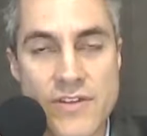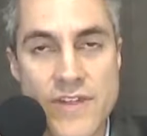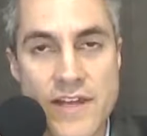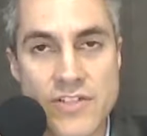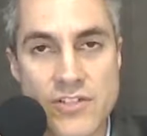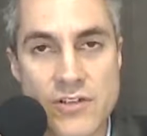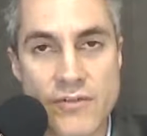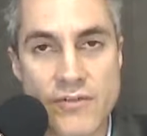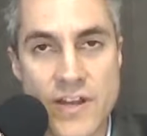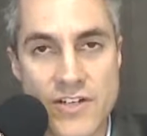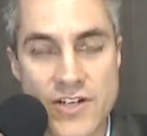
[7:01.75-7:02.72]
that into a
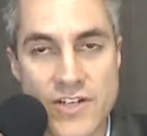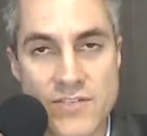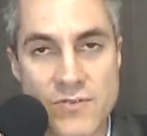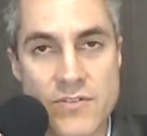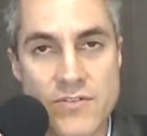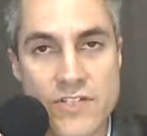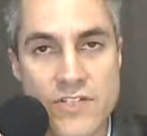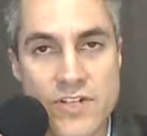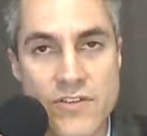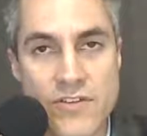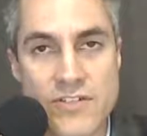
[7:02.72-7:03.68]
franchise where you
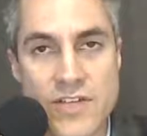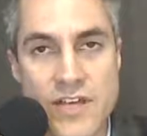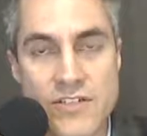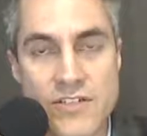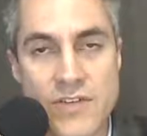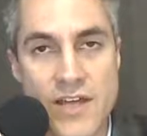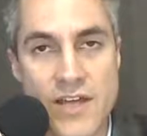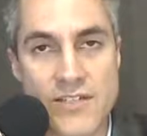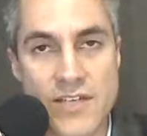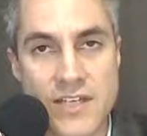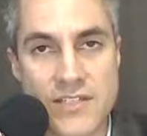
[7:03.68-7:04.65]
teach others how to do that
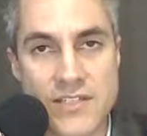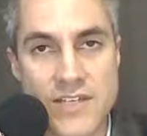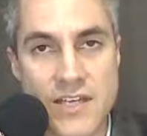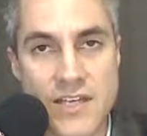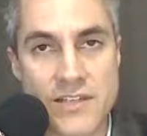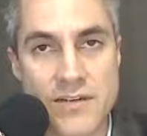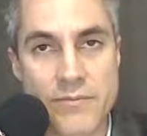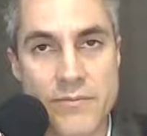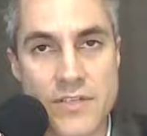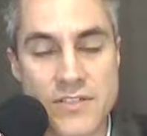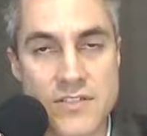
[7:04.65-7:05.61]
and take a stake in their
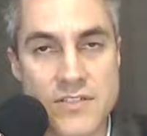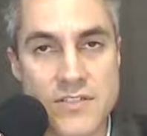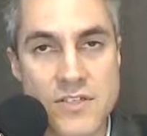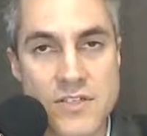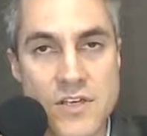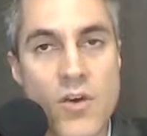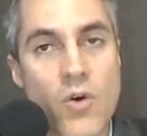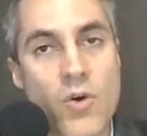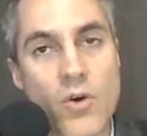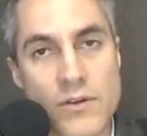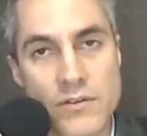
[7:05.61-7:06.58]
business
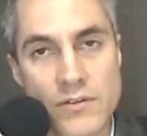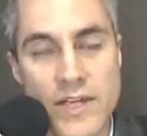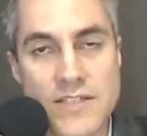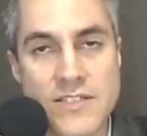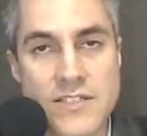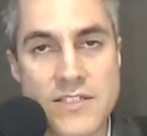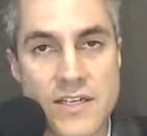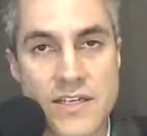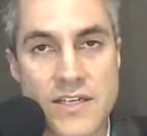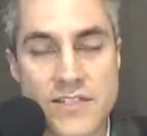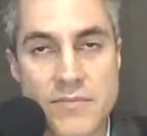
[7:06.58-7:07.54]
or license, I
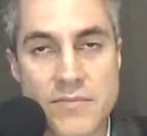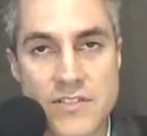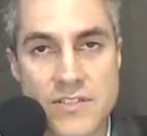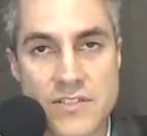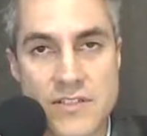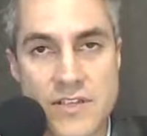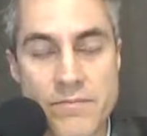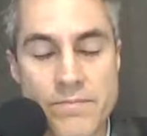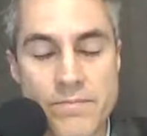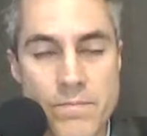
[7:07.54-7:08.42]
guess, the business to them.